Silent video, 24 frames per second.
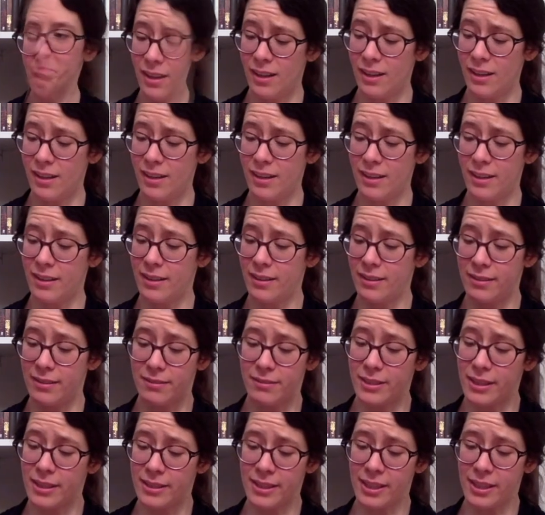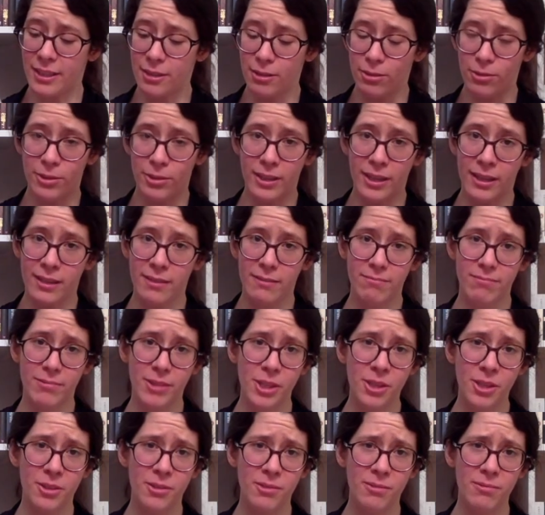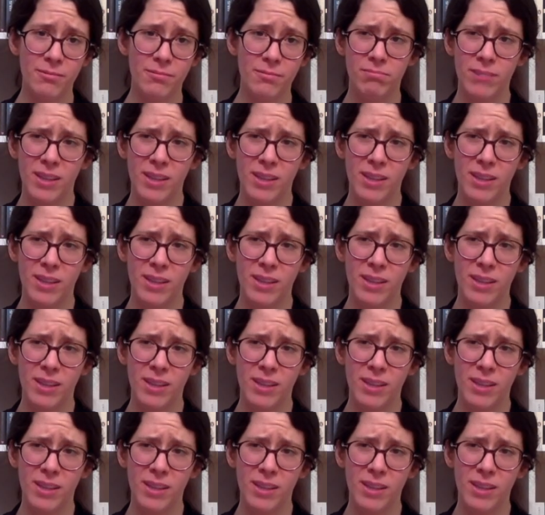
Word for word: And it takes a look at, you know,